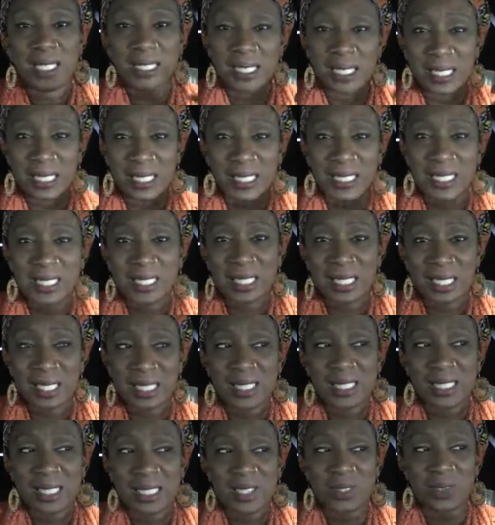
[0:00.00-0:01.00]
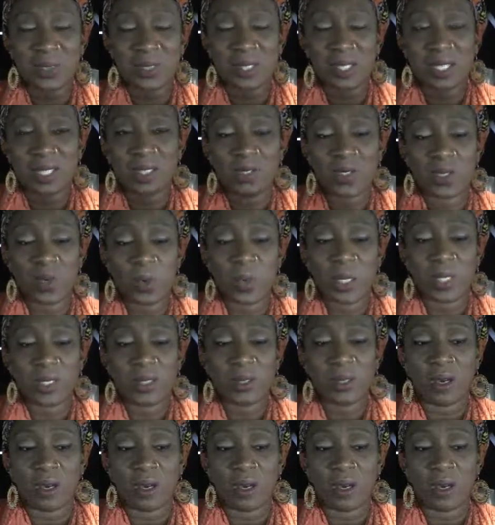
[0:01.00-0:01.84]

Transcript: is listening to this, and she'll say, you know what,